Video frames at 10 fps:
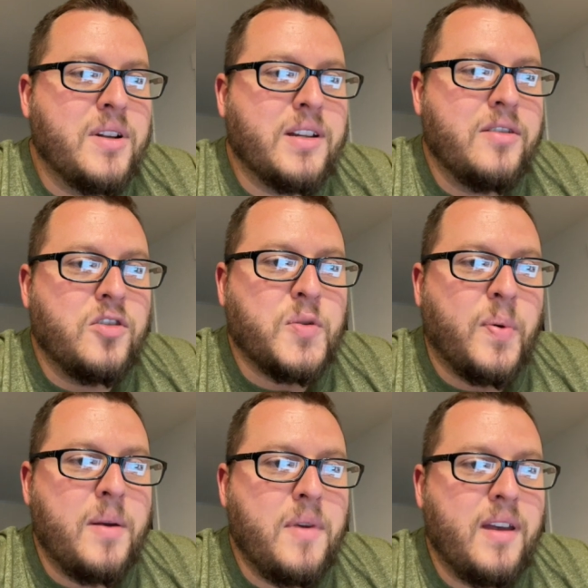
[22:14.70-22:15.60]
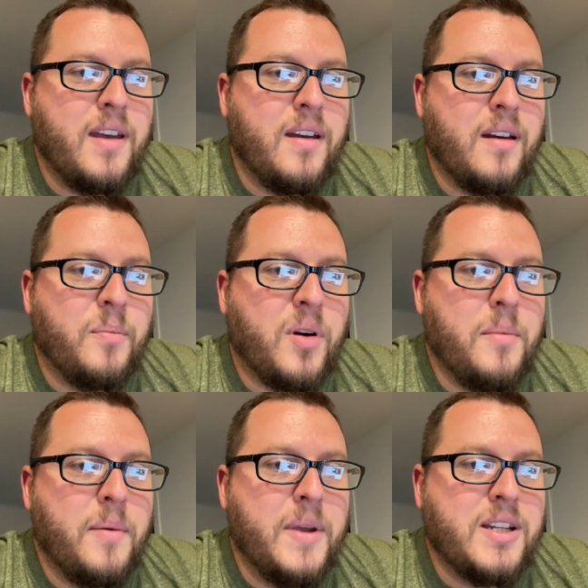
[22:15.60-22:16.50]
Tundra's
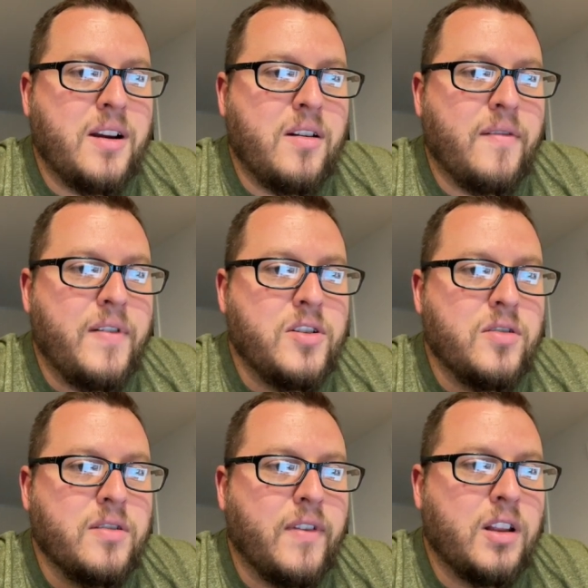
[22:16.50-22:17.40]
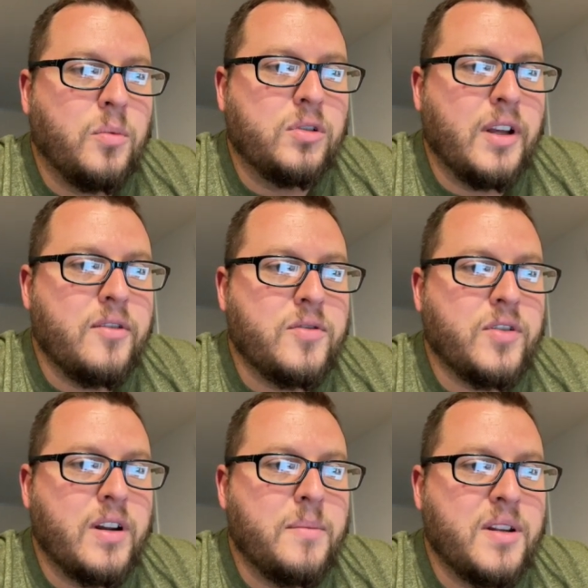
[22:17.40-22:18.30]
premium interior features available leather
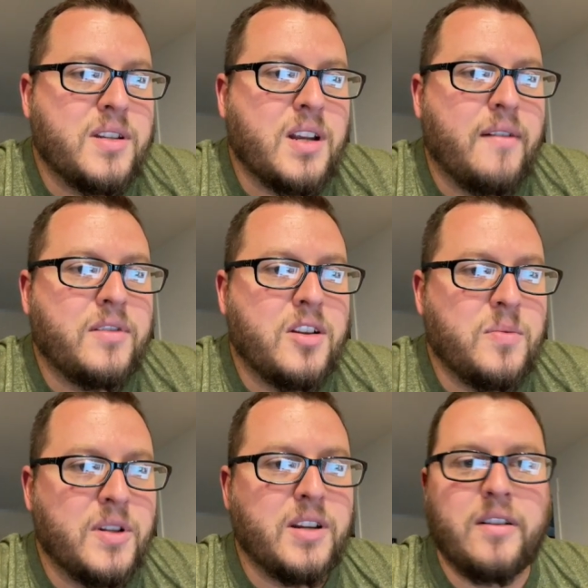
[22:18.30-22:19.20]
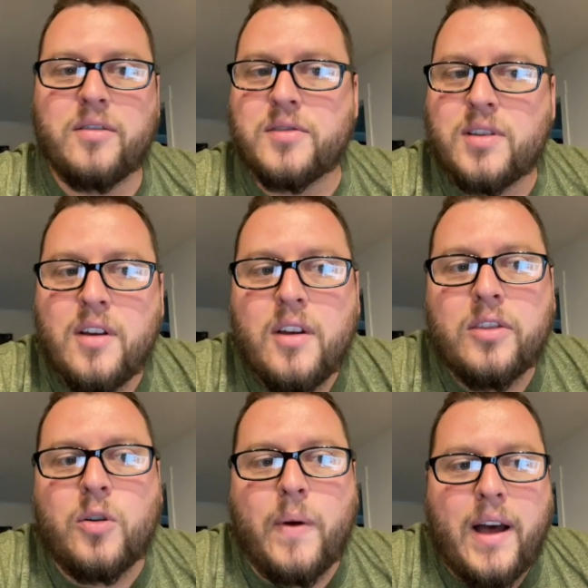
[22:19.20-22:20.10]
trimmed and soft touch materials
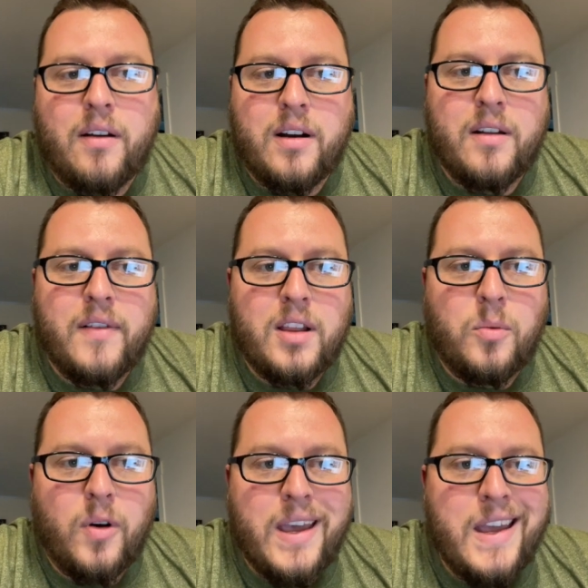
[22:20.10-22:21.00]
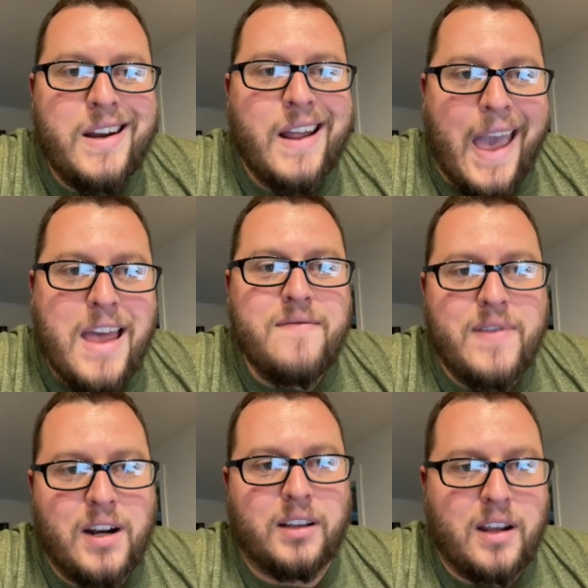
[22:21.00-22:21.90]
throughout, and available heated and
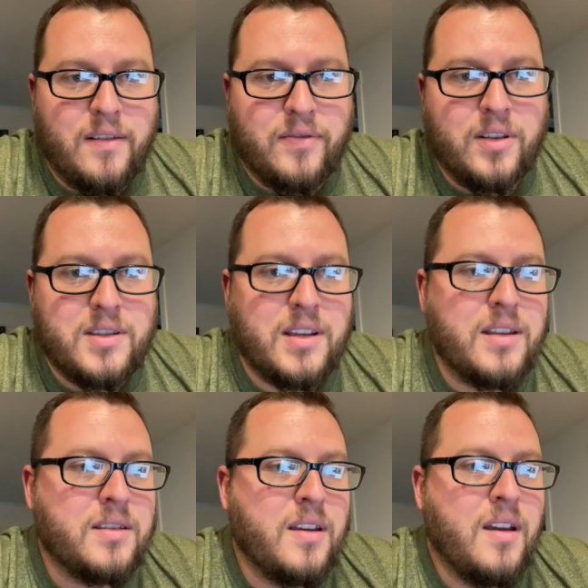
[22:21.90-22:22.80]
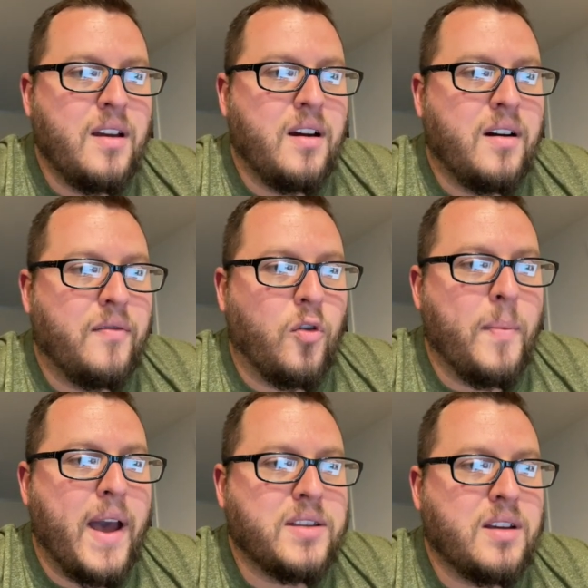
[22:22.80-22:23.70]
ventilated front seats for
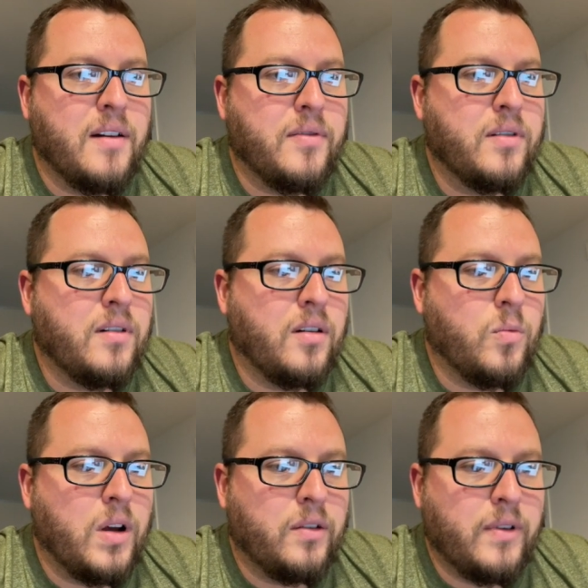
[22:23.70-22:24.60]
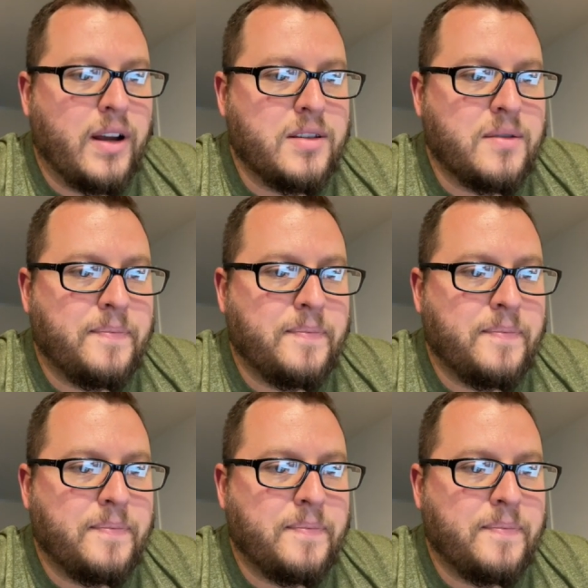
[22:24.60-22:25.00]
max comfort on wild rides.